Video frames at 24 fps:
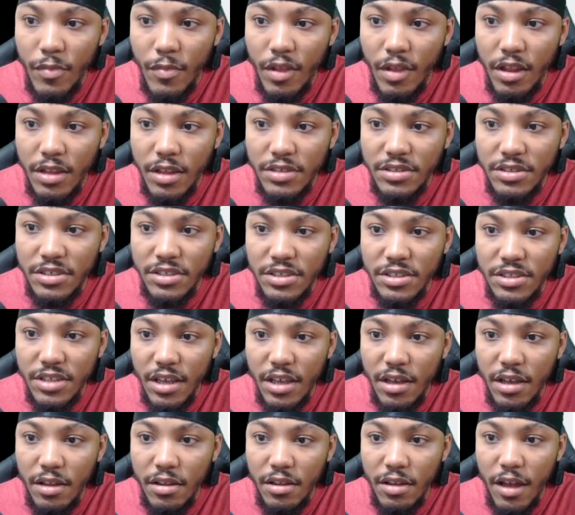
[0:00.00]
Let's just
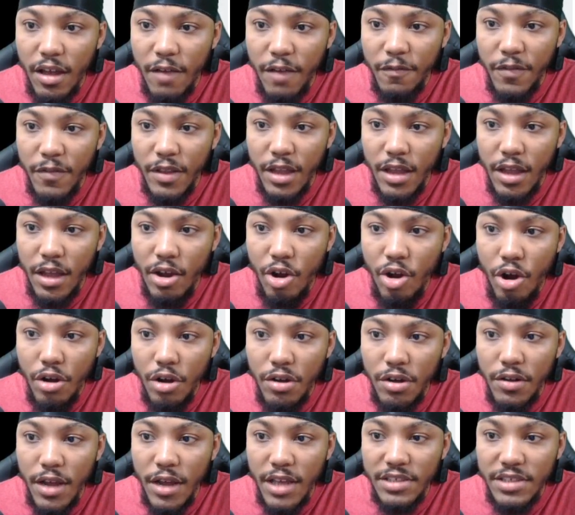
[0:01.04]
take a look. I feel like
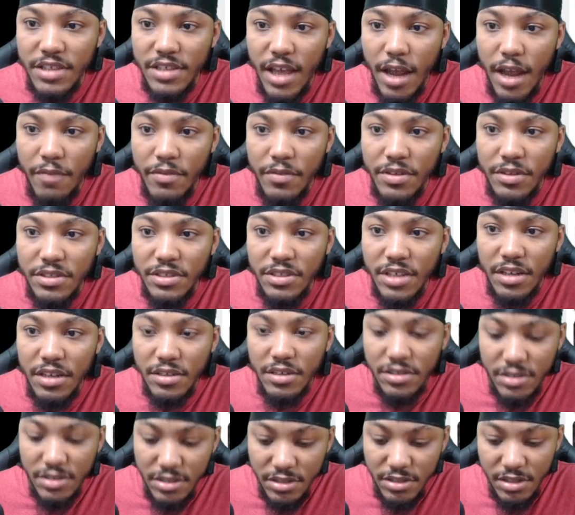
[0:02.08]
Harden has averaged 10
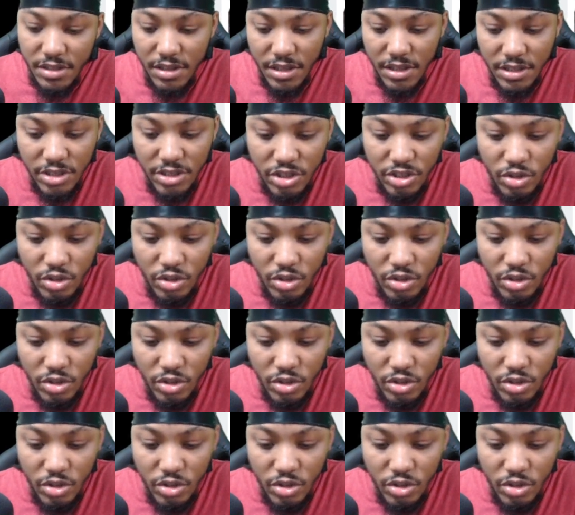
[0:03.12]
assists at least